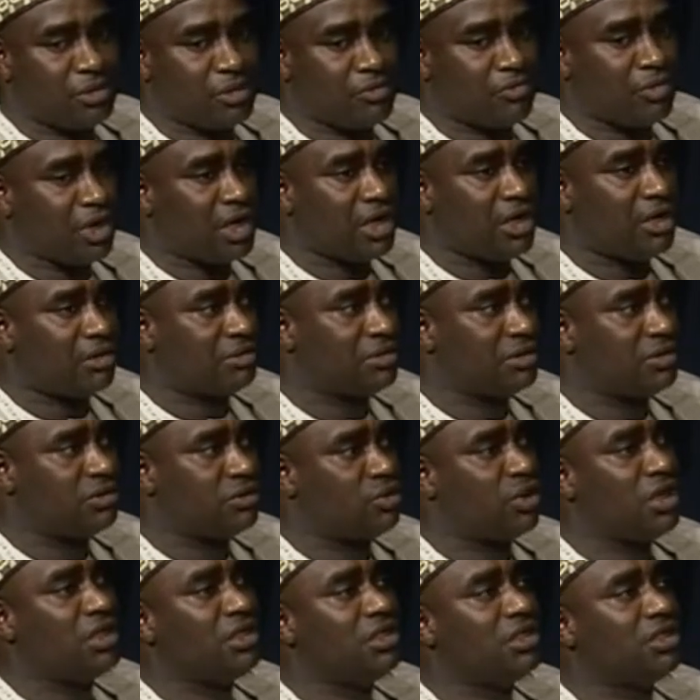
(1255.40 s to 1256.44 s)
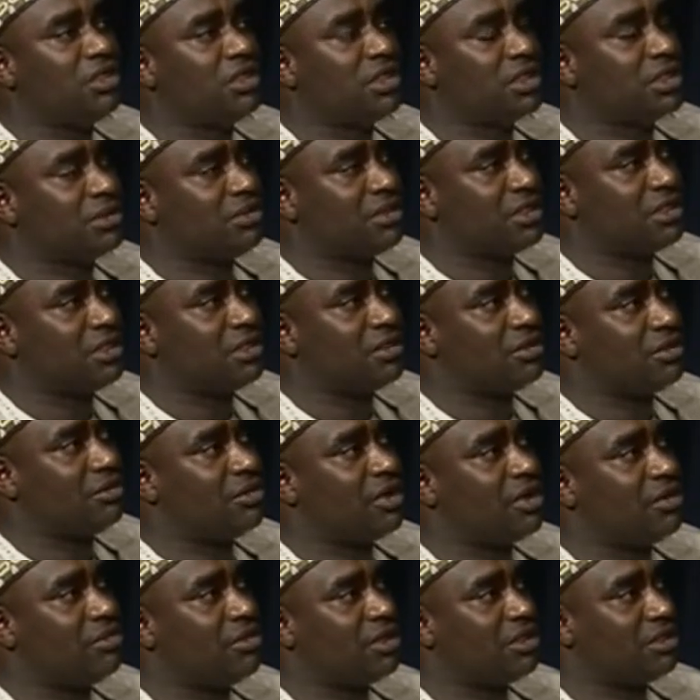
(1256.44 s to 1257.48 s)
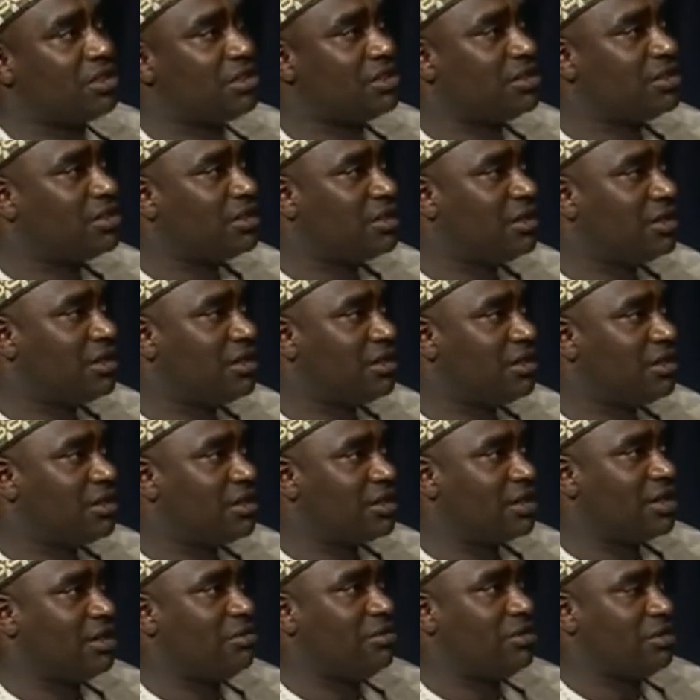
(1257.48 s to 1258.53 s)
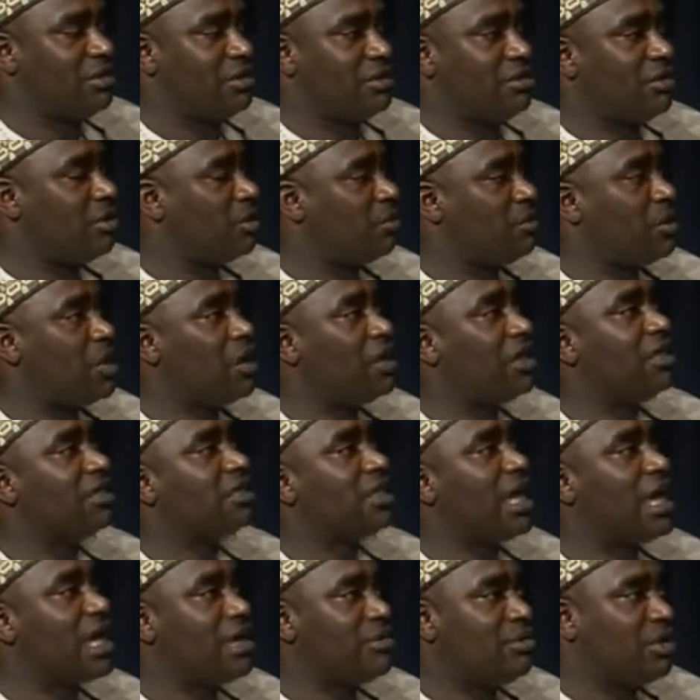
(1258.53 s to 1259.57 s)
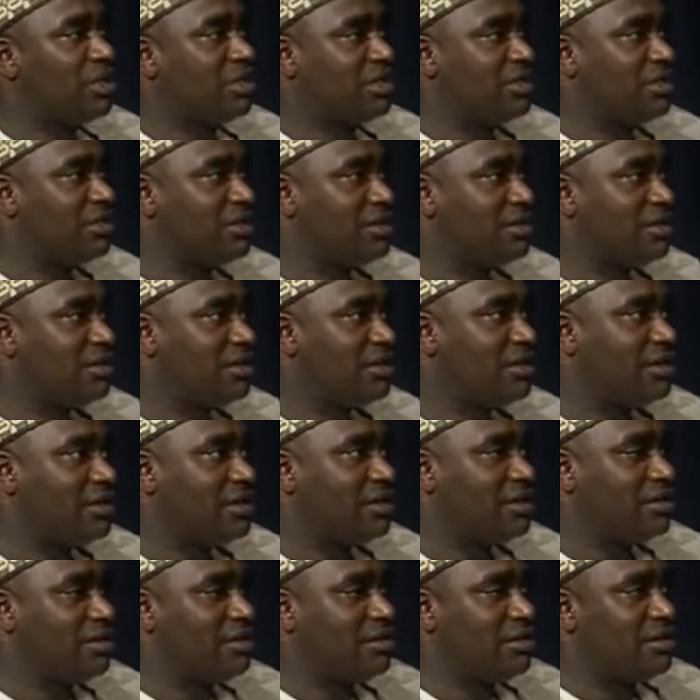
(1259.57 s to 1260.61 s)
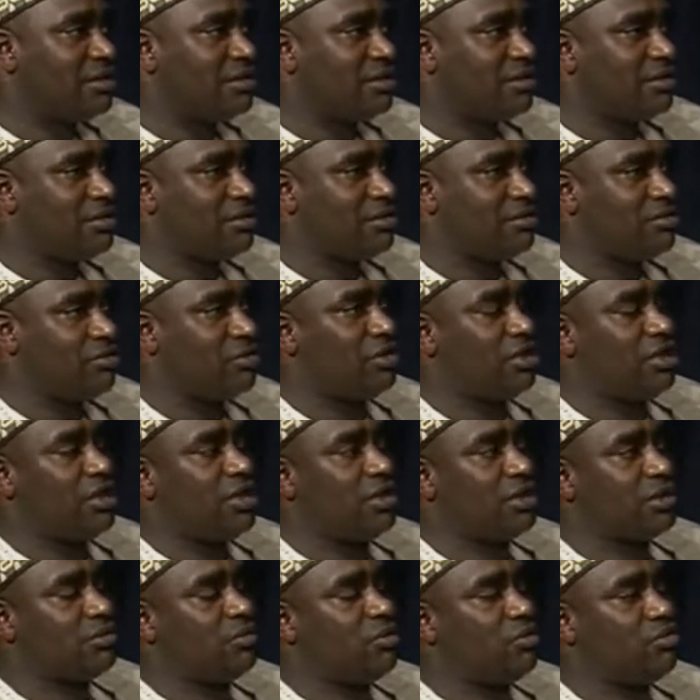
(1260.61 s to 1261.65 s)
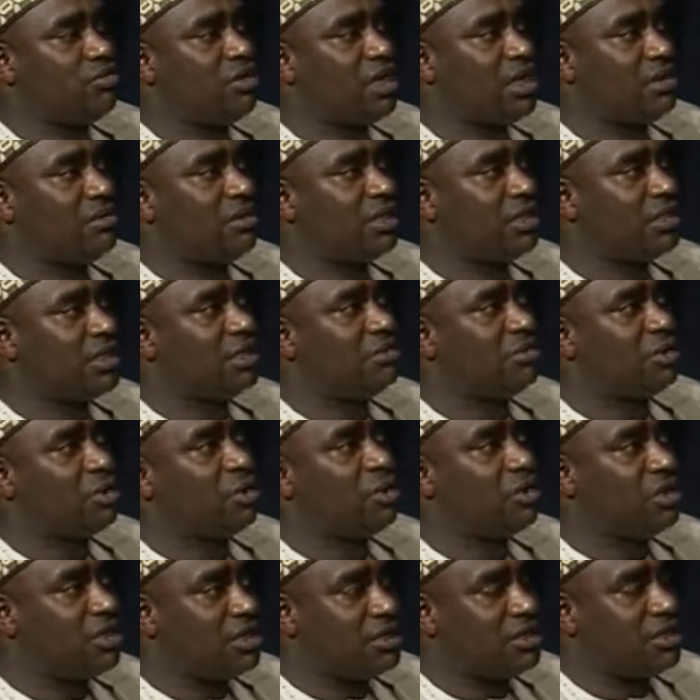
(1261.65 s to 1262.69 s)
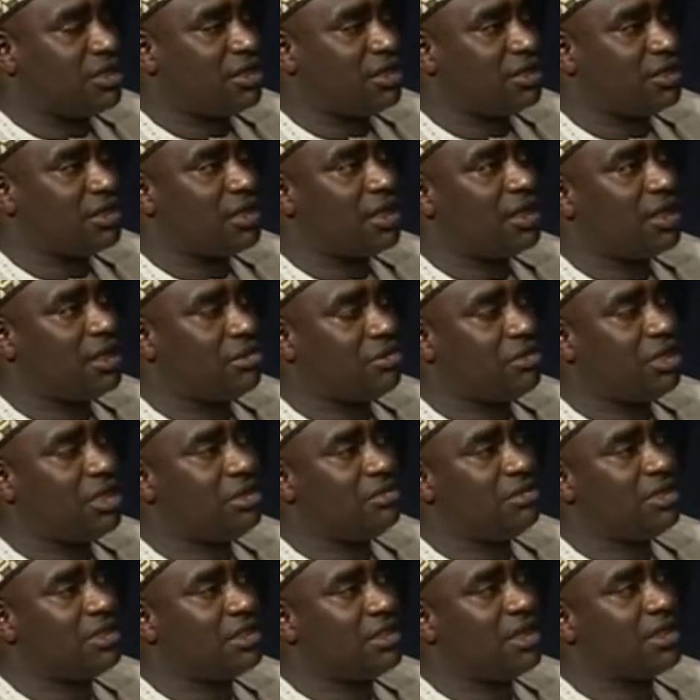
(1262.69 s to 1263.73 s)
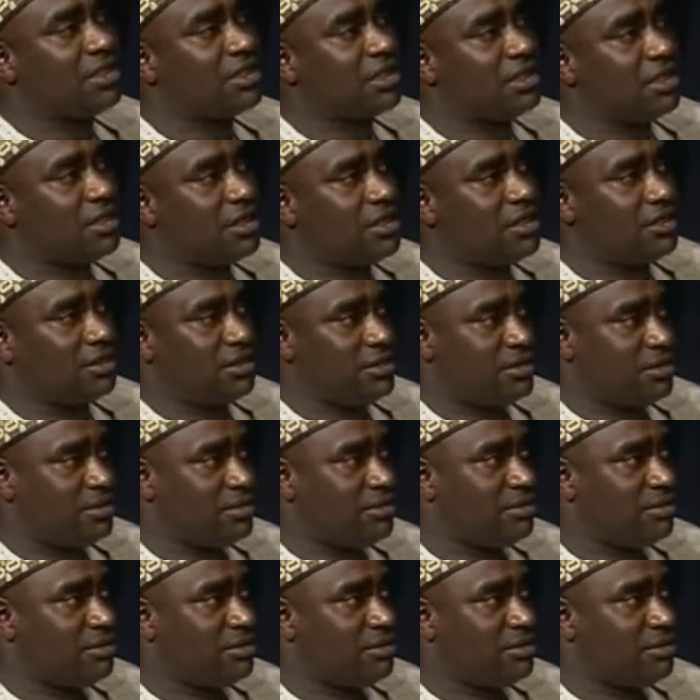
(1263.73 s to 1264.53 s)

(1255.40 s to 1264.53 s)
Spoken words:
Perhaps 26% of our budget, capital of our entire budget for the last 4-5 years has been on education, and I believe it has increased.